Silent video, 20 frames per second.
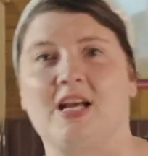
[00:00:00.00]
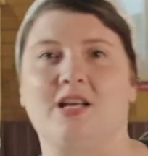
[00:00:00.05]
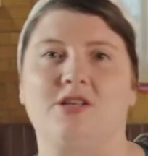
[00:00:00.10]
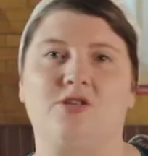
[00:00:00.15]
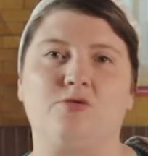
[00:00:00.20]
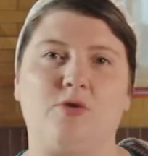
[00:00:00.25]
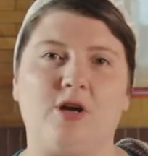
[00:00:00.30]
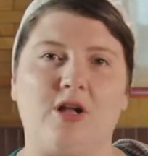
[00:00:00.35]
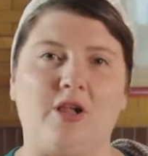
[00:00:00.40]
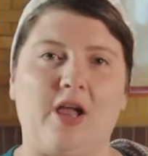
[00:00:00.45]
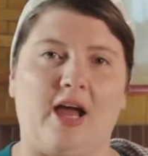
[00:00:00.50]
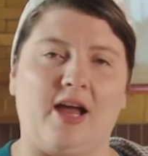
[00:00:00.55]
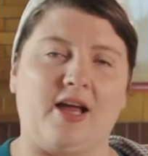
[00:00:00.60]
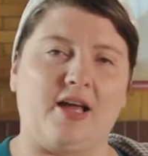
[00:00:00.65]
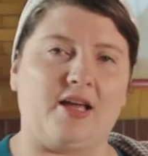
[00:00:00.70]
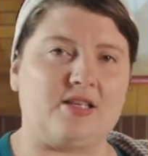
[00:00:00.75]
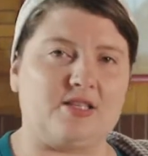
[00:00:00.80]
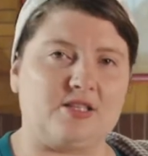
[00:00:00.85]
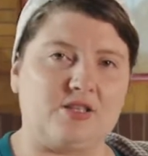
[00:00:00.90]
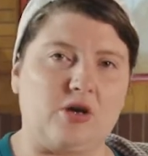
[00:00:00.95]
as well
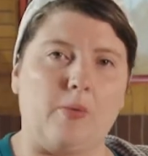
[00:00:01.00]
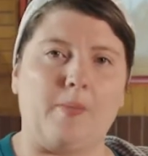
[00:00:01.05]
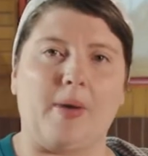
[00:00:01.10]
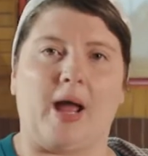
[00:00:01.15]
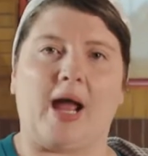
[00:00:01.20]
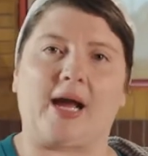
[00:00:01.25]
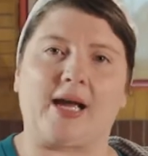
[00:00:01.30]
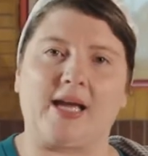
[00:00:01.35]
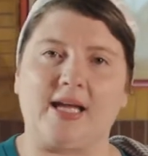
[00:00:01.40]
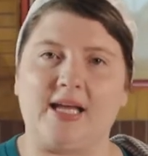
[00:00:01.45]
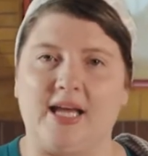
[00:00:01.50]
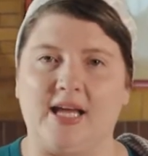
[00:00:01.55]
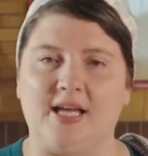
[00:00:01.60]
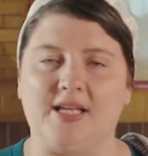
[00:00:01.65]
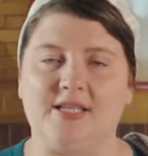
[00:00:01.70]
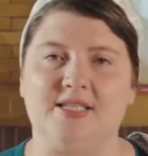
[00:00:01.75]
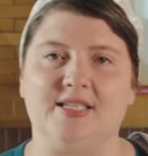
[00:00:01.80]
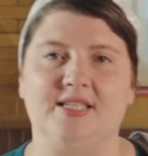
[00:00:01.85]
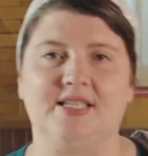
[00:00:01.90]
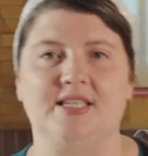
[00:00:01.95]
as go back
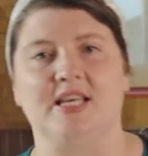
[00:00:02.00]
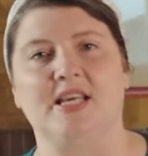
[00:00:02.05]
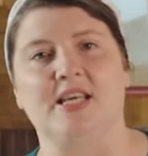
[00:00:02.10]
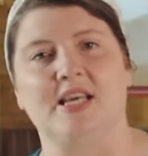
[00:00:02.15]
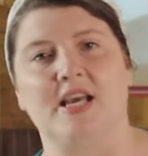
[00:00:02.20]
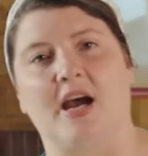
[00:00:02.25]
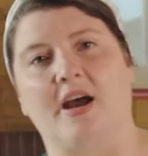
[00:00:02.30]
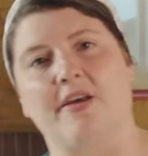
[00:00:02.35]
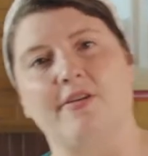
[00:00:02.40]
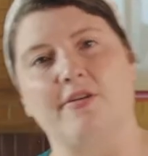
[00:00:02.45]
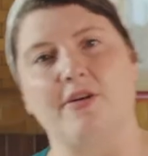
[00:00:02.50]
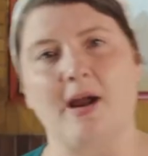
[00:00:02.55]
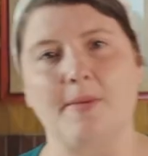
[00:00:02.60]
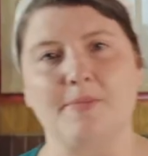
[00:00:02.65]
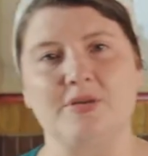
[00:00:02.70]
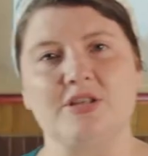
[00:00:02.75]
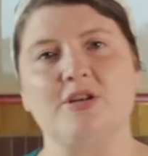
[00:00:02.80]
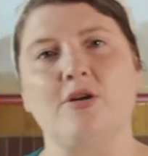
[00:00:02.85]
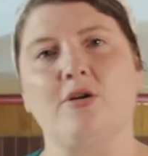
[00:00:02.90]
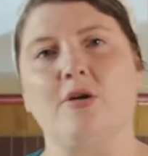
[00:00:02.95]
and see other
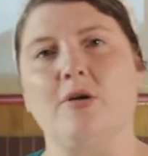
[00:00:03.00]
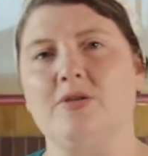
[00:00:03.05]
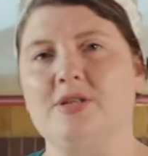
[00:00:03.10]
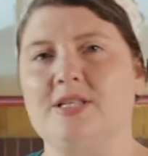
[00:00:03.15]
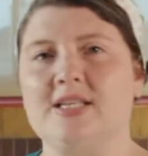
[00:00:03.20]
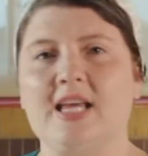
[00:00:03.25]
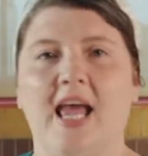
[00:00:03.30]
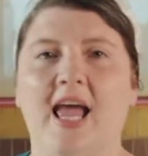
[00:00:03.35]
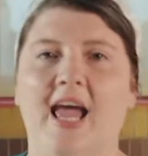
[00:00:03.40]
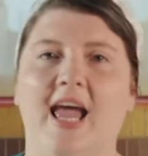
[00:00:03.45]
episodes